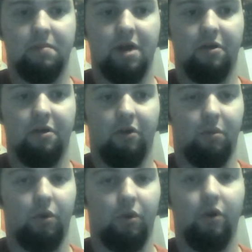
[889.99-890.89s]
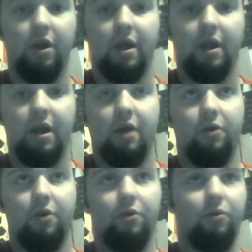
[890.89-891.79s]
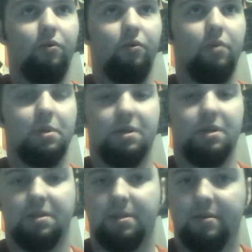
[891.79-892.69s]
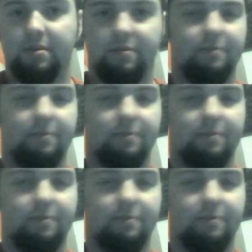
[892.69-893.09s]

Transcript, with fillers: with Beth Harper, who just